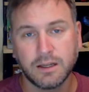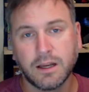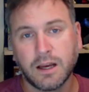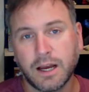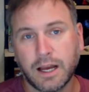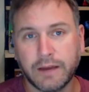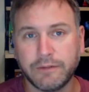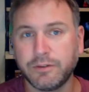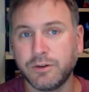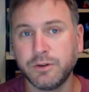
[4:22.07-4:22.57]
I
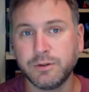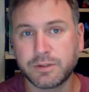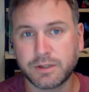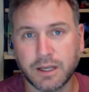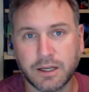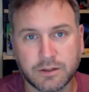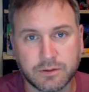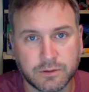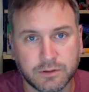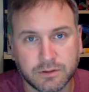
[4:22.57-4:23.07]
have a new
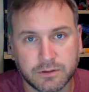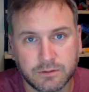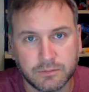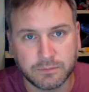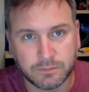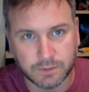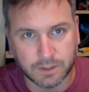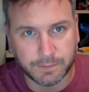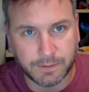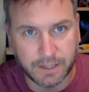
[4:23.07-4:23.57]
schedule
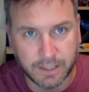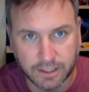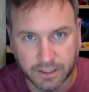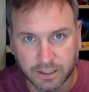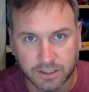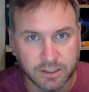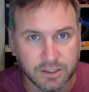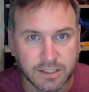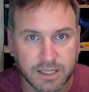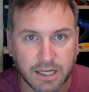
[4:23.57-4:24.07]
depending on
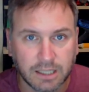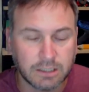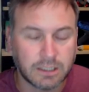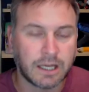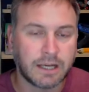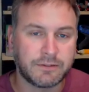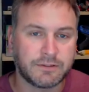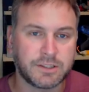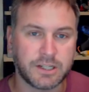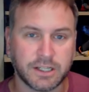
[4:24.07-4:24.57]
just how
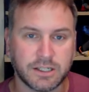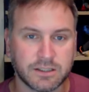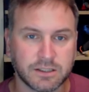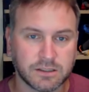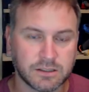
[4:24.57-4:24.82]
life changes.